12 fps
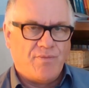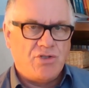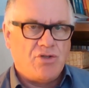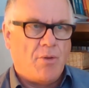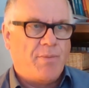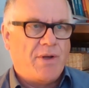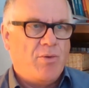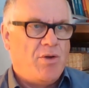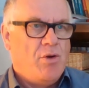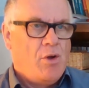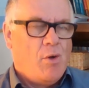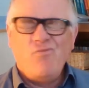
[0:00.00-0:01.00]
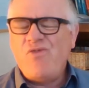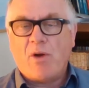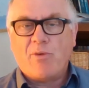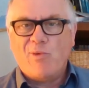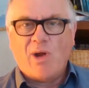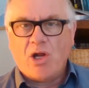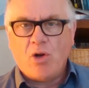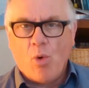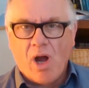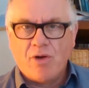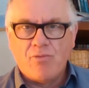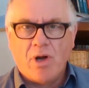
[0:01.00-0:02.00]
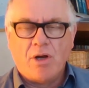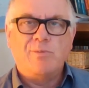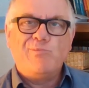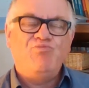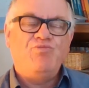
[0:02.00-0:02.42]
off and stopping. We've very, very quiet road.